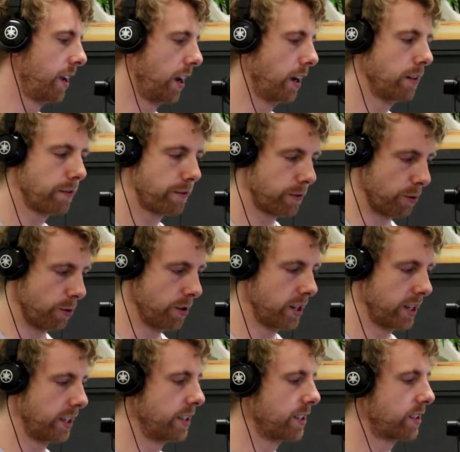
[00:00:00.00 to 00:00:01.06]
In food,
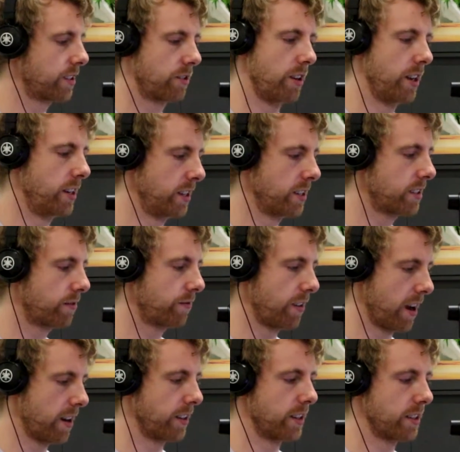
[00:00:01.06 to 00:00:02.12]
it is
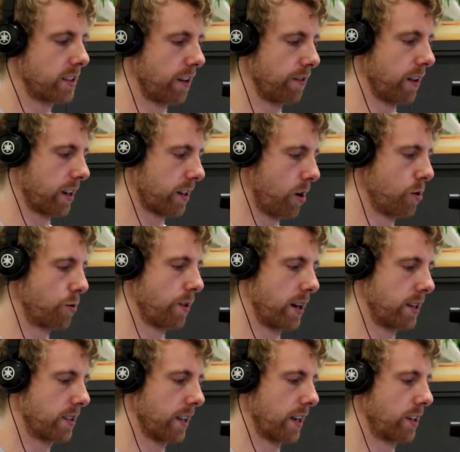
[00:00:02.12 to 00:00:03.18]
found in stuff like whole
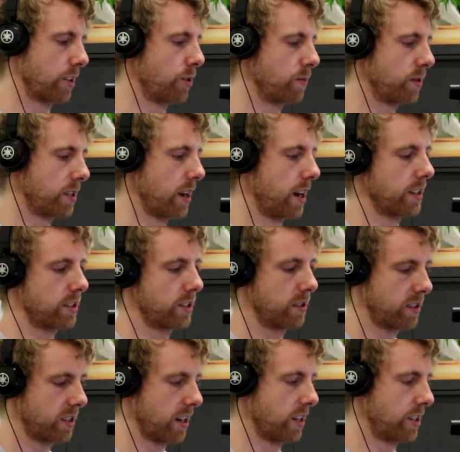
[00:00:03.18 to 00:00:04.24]
grains, legumes, nuts,
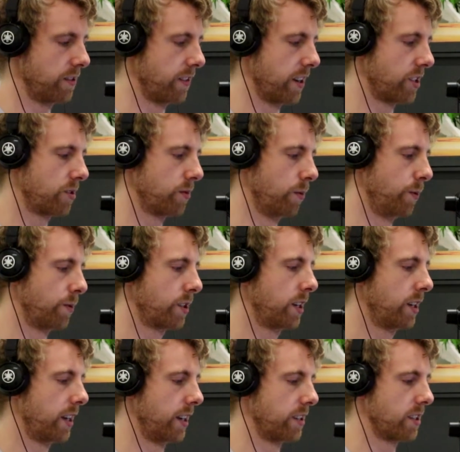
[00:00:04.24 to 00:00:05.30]
starchy vegetables,
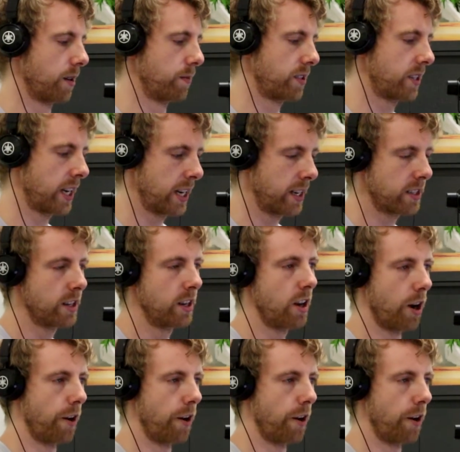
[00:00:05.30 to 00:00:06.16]
and some seeds.